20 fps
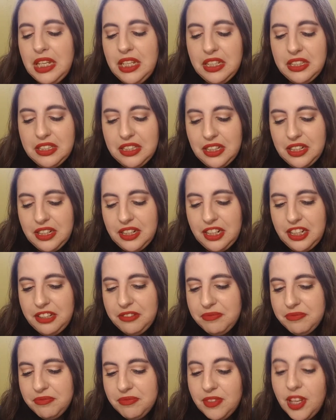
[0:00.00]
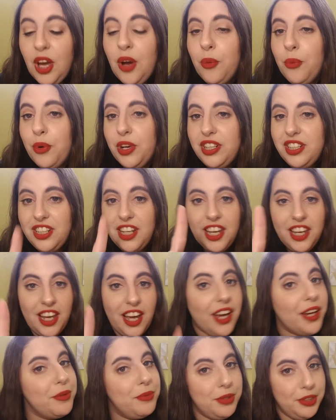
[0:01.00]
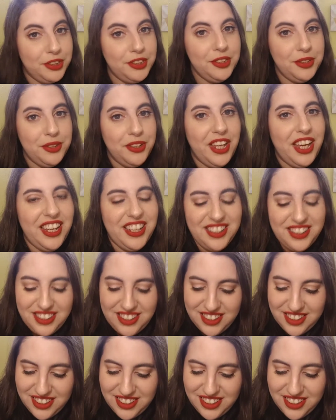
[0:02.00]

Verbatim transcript: it's all right. One day I will do that